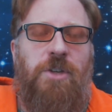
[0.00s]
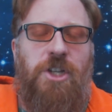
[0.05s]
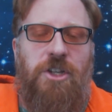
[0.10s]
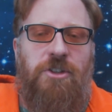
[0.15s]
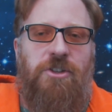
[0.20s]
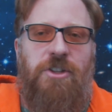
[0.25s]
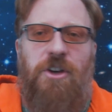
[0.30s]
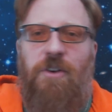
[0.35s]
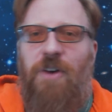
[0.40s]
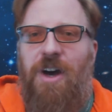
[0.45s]

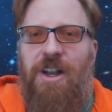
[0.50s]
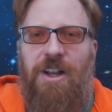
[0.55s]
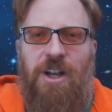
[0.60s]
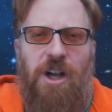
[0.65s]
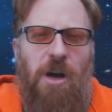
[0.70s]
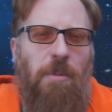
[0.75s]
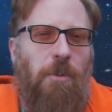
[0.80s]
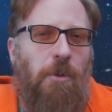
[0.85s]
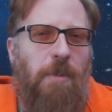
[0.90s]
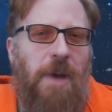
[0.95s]
she's still on a
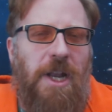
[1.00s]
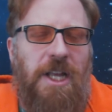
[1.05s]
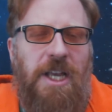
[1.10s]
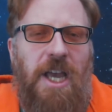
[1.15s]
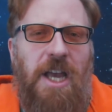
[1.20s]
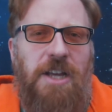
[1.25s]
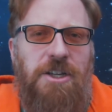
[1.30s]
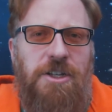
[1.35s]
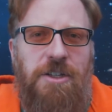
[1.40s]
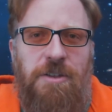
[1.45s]
couple
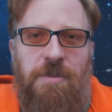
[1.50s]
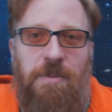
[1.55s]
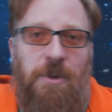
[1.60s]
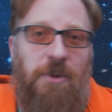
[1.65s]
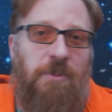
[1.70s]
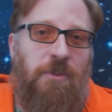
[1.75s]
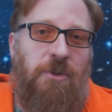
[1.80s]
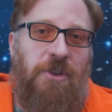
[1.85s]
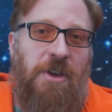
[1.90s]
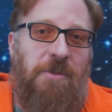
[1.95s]
medications,
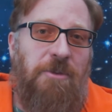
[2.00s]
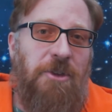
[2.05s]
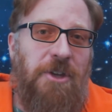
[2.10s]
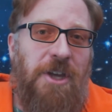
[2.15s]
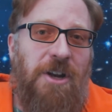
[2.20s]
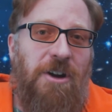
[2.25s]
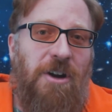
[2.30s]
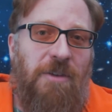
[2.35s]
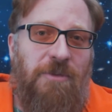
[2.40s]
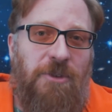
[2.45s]
but was able
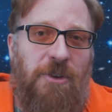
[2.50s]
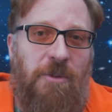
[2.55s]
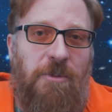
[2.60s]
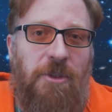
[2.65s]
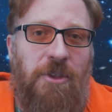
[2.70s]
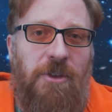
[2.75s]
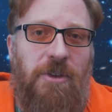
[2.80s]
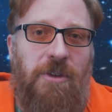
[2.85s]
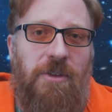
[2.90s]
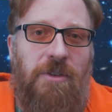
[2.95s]
to get off some
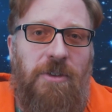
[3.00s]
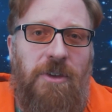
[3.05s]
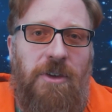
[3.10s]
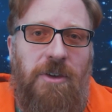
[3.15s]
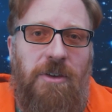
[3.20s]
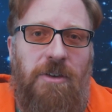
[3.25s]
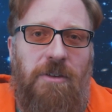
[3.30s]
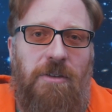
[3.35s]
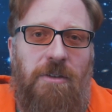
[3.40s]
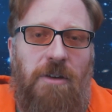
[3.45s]
of
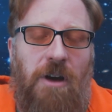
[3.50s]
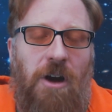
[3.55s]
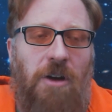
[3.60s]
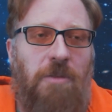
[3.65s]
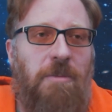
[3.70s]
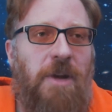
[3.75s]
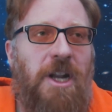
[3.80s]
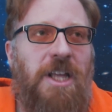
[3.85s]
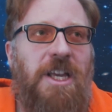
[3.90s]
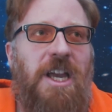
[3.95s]
the
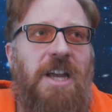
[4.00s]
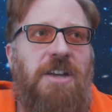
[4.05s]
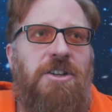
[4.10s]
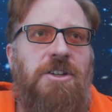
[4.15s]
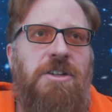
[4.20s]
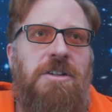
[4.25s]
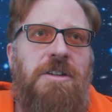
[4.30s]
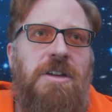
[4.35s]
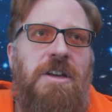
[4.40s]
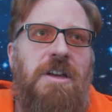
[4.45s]
heart
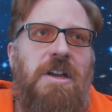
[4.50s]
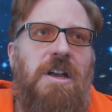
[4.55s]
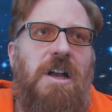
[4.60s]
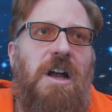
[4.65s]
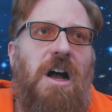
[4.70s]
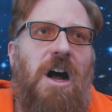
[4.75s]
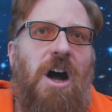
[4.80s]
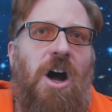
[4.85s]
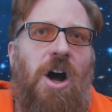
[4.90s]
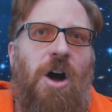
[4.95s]
medication.
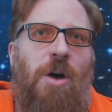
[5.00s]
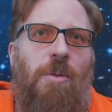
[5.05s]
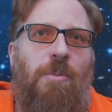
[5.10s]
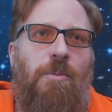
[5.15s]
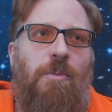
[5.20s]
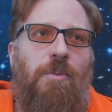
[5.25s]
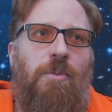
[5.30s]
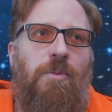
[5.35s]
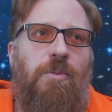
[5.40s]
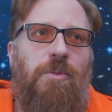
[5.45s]

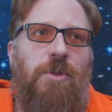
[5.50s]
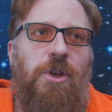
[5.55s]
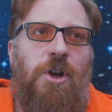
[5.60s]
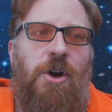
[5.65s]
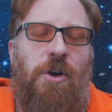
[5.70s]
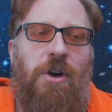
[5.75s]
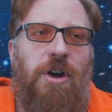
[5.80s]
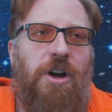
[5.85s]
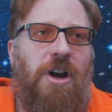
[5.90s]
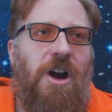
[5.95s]
Her
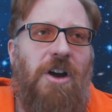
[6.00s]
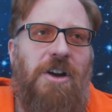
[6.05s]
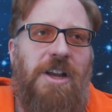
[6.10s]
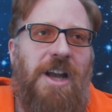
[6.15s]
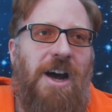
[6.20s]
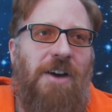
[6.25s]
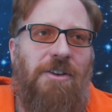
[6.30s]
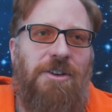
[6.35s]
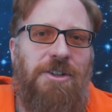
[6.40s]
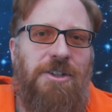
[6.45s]

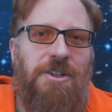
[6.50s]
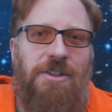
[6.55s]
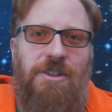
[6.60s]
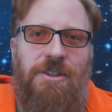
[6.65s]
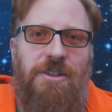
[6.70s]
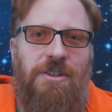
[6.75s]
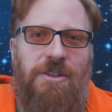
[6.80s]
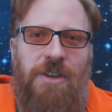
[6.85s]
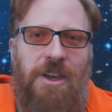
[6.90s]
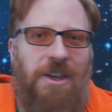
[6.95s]

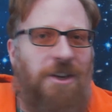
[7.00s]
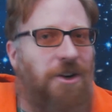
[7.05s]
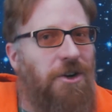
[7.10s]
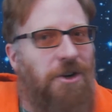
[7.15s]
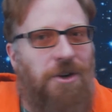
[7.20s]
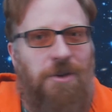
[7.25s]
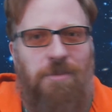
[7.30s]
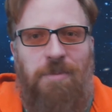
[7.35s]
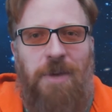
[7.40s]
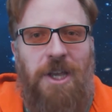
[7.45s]
cardiologist is like,
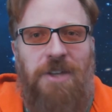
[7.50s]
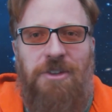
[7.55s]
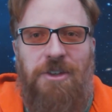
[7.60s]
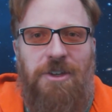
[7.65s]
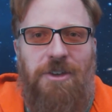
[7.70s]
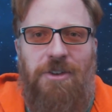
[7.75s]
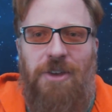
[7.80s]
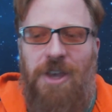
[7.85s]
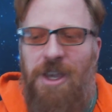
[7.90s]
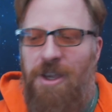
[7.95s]
you're
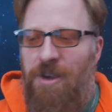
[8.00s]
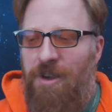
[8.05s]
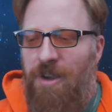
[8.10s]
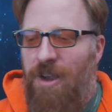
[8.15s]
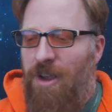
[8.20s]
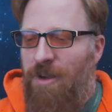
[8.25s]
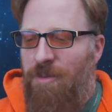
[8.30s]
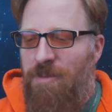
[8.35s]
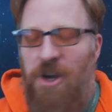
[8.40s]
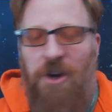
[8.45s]
basically
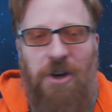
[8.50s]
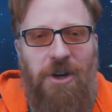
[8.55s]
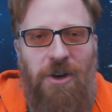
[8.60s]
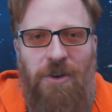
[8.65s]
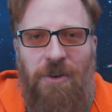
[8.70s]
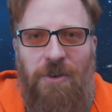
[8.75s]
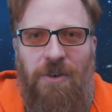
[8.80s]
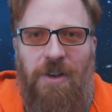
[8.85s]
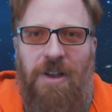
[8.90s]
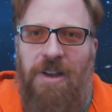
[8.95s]
a
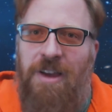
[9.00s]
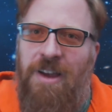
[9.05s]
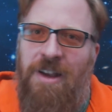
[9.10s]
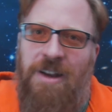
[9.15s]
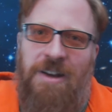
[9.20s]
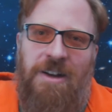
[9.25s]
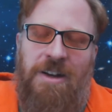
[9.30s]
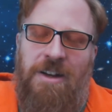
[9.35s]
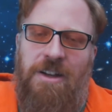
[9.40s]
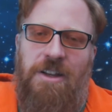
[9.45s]
miracle.
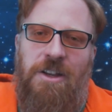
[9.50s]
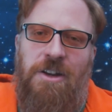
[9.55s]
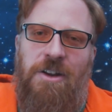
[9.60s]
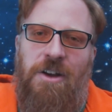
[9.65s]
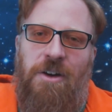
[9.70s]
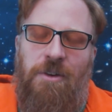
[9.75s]
And,